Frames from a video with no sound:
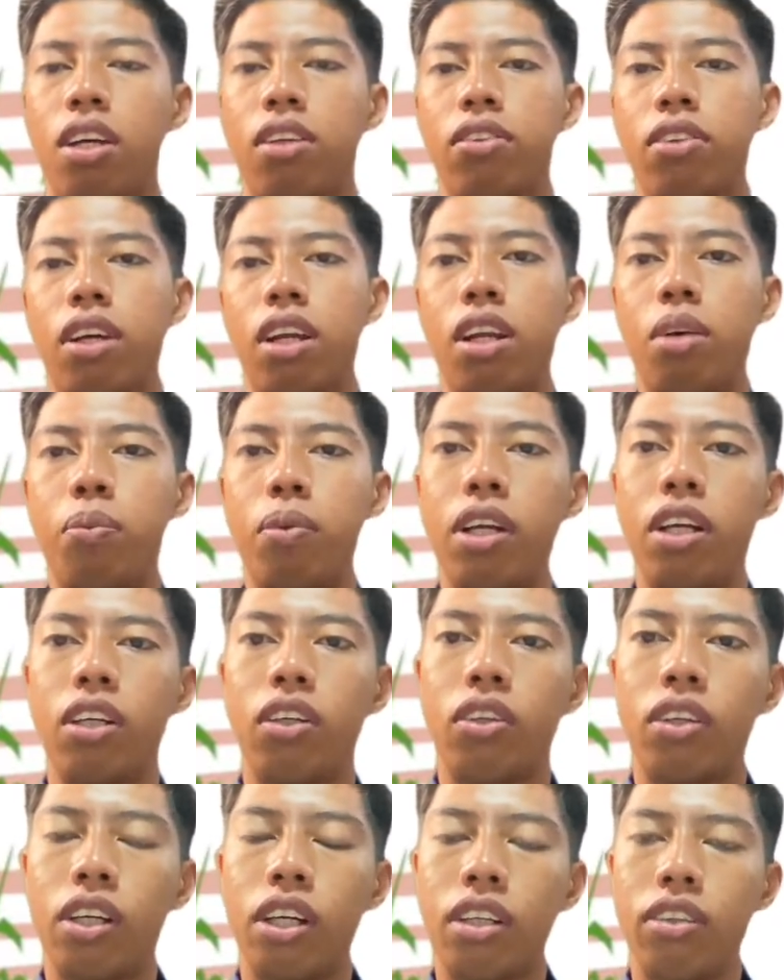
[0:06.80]

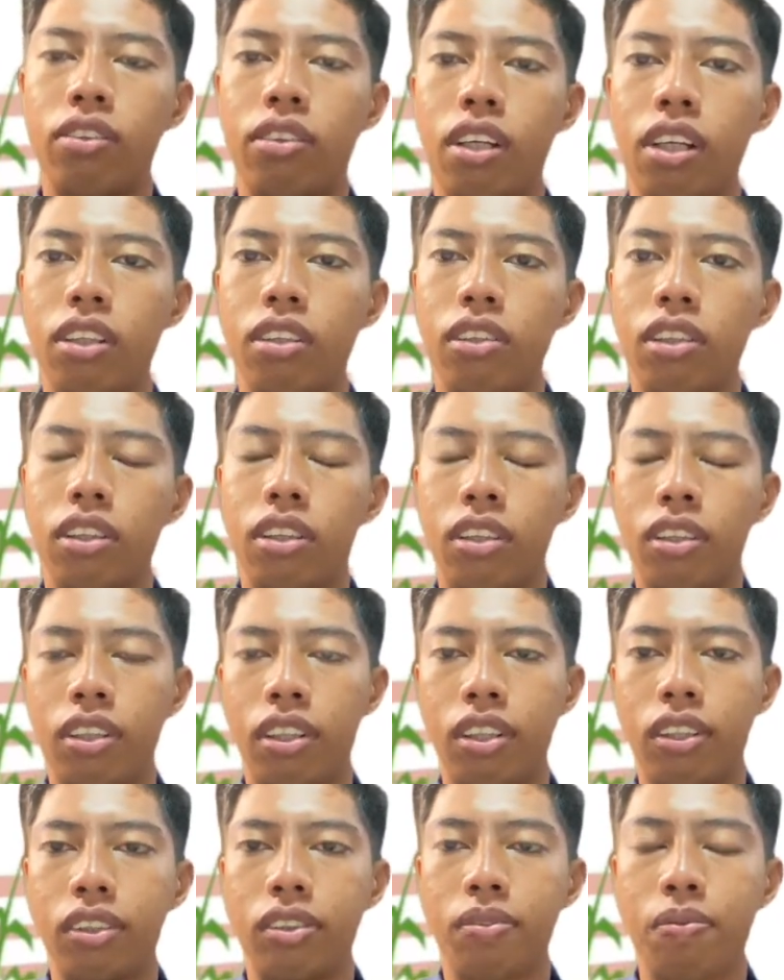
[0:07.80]
Assalamualaikum and salam
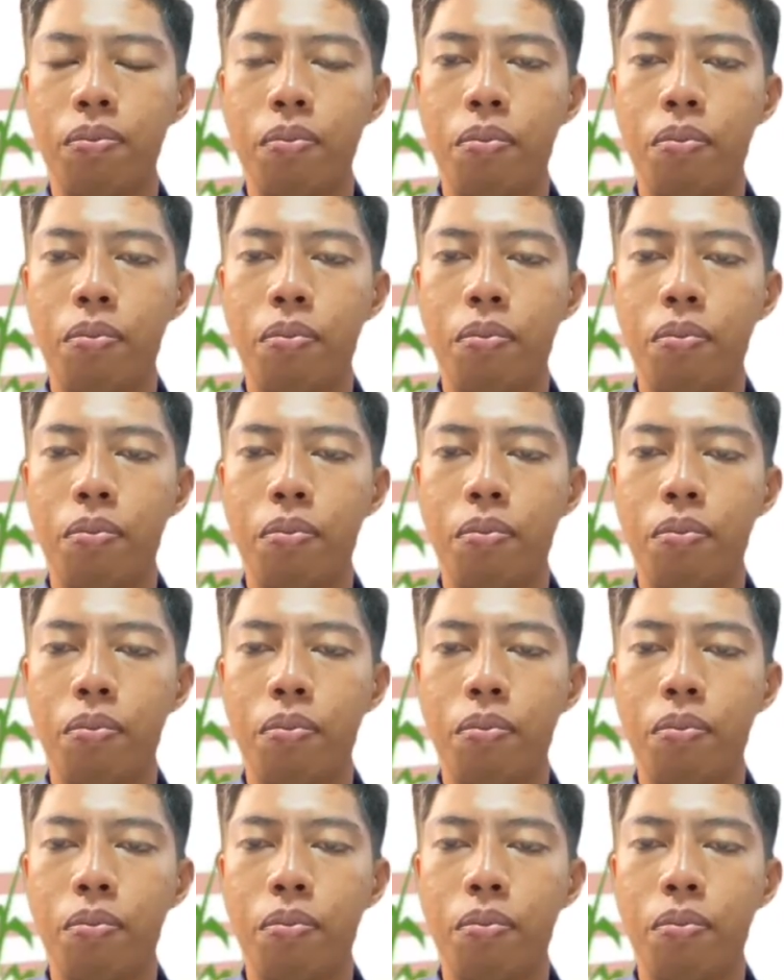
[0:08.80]
sejahtera.